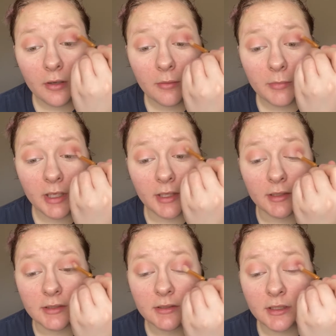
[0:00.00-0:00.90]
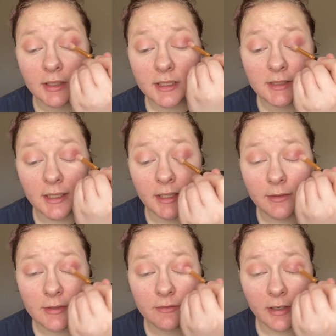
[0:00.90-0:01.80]
because, like I said, he
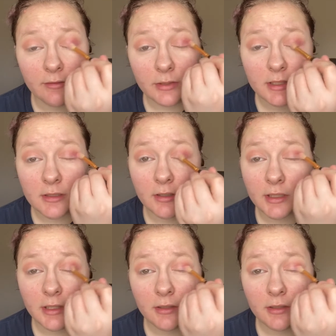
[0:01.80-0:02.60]
was 5 weeks early.